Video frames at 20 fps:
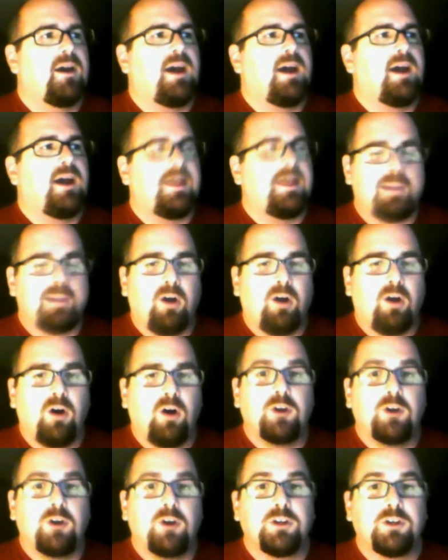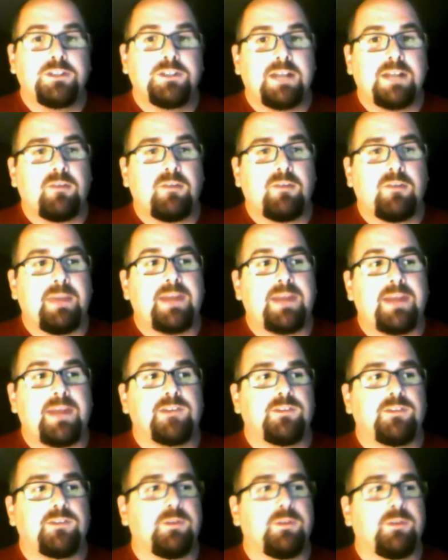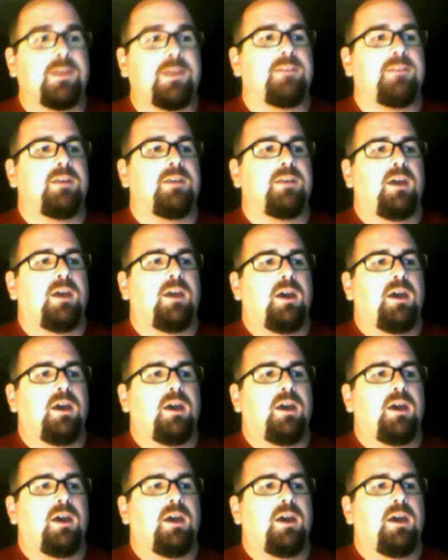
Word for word: I think all good general managers do this